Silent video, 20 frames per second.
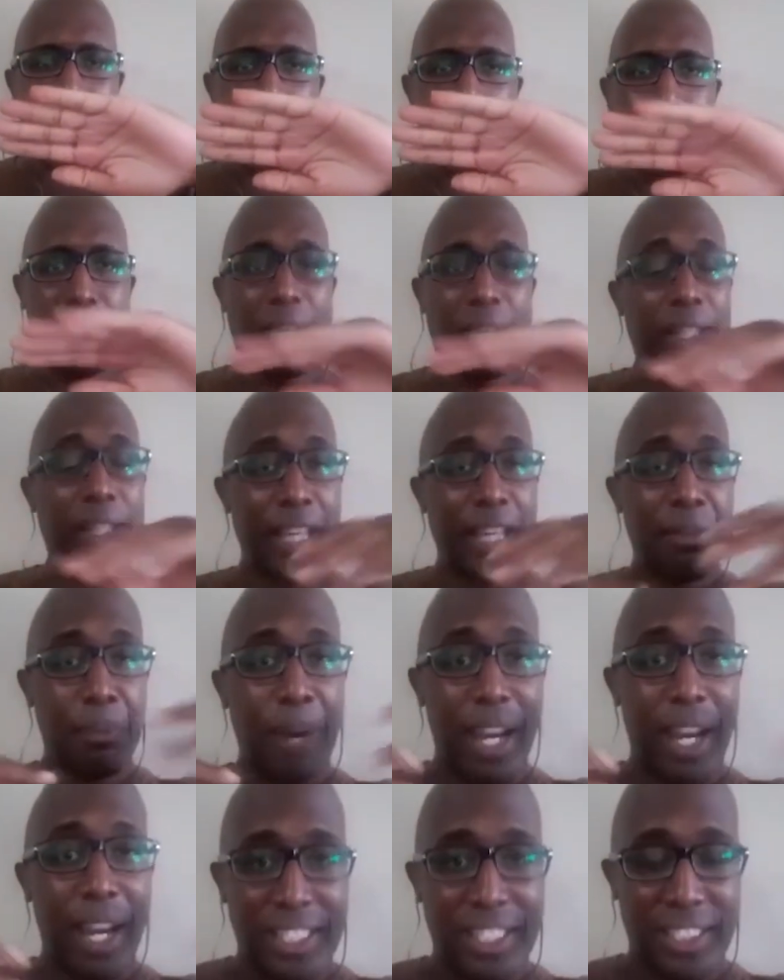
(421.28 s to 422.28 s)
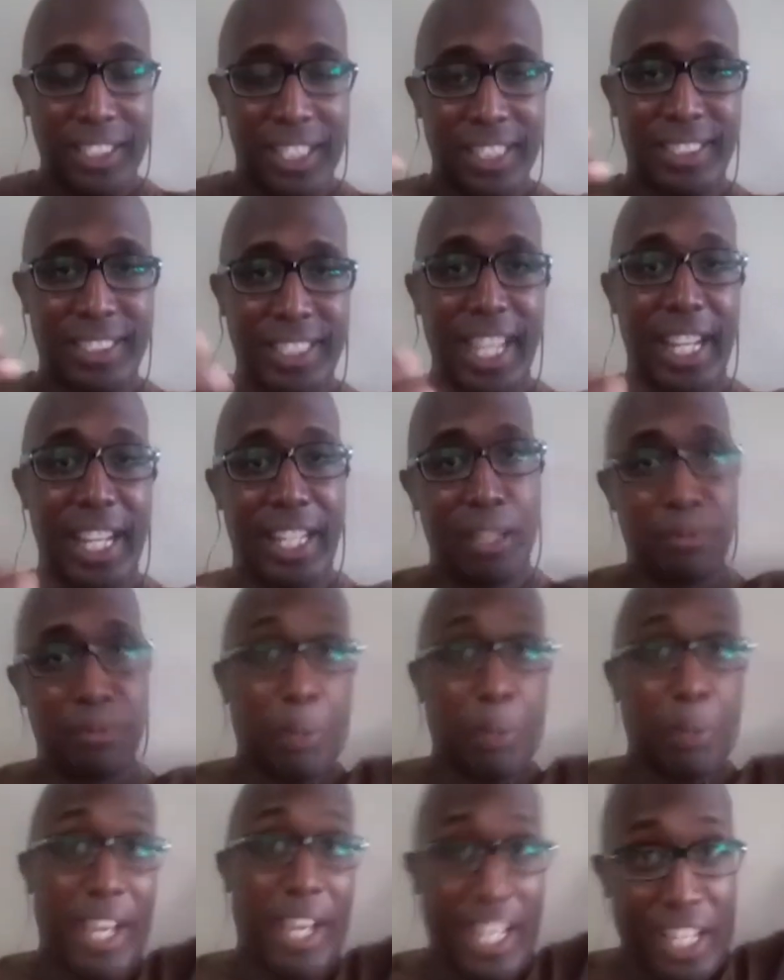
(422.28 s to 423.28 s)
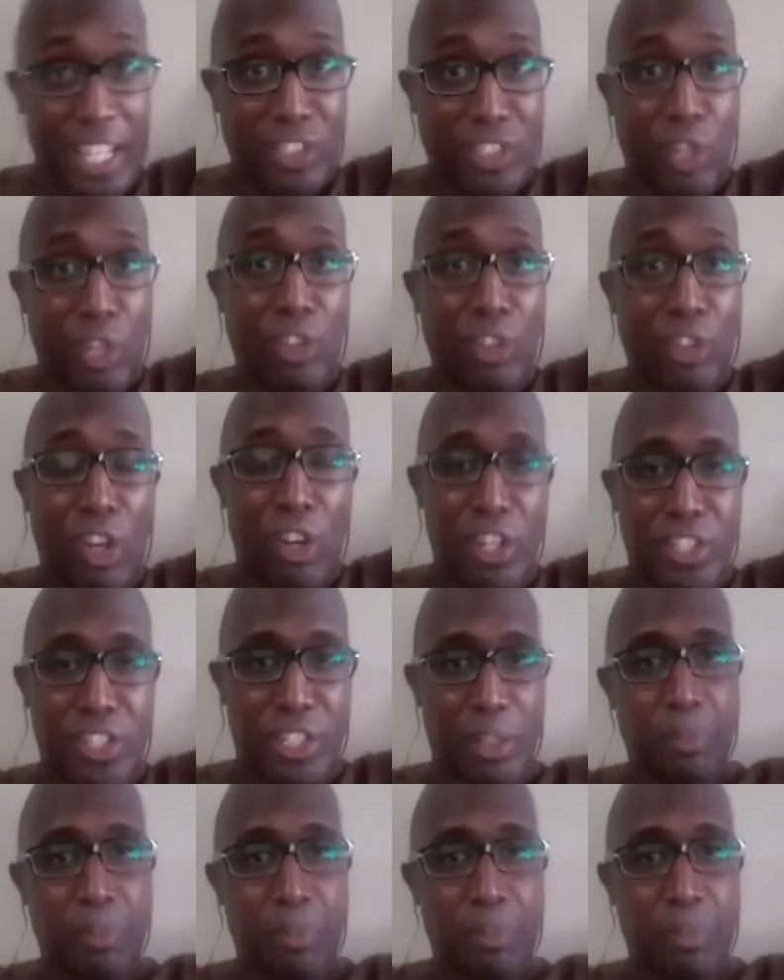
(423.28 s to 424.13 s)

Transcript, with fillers: But keep in mind, it's in a stadium, so my hands are larger.